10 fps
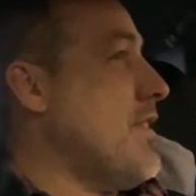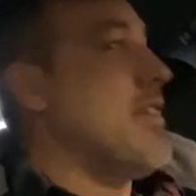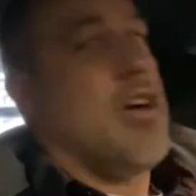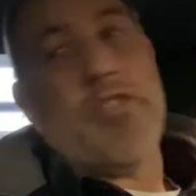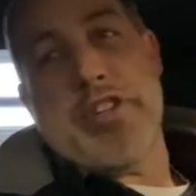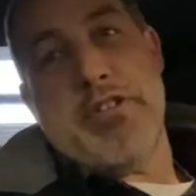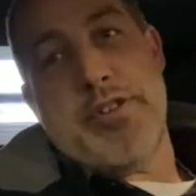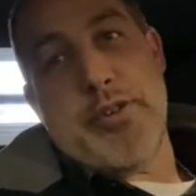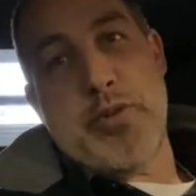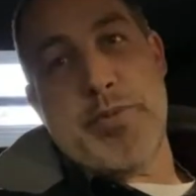on the
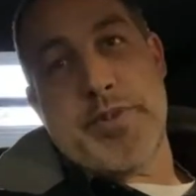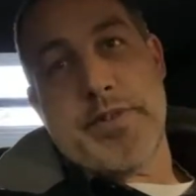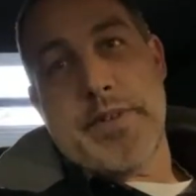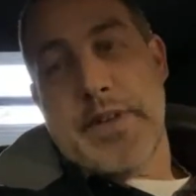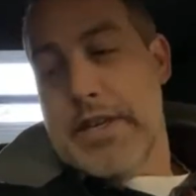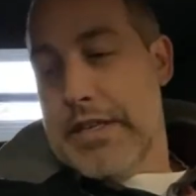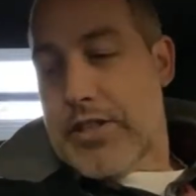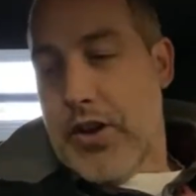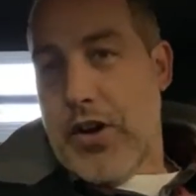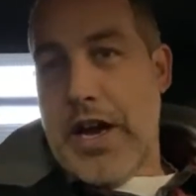YouTubes.
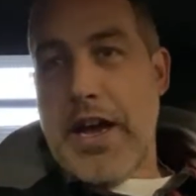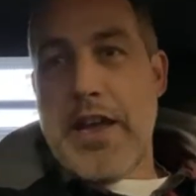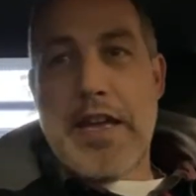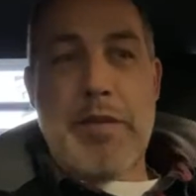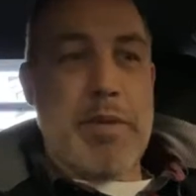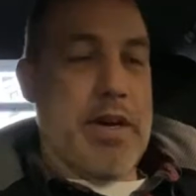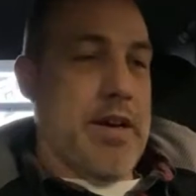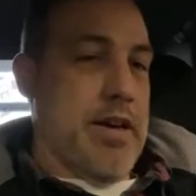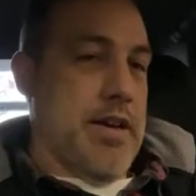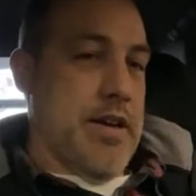So
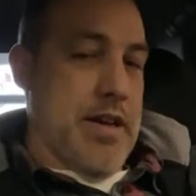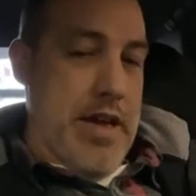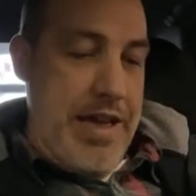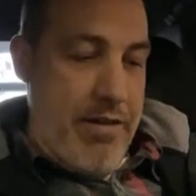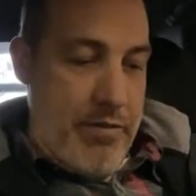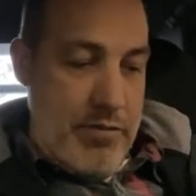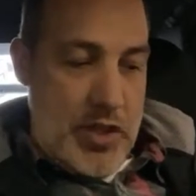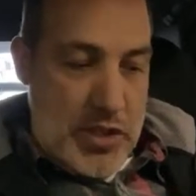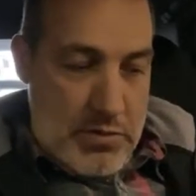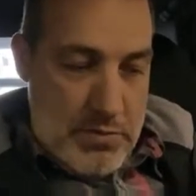I
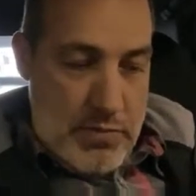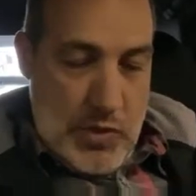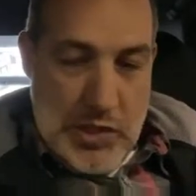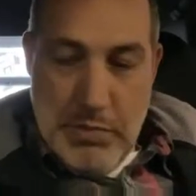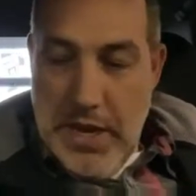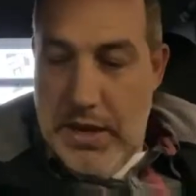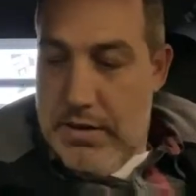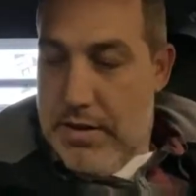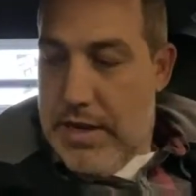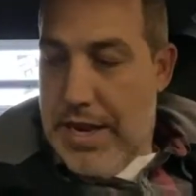just spent
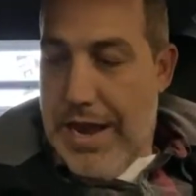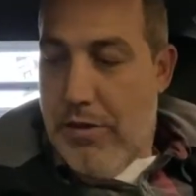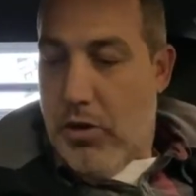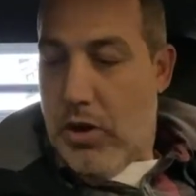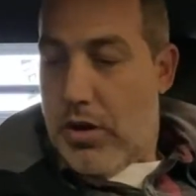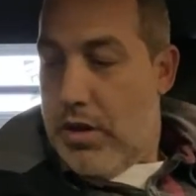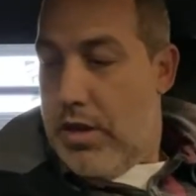an hour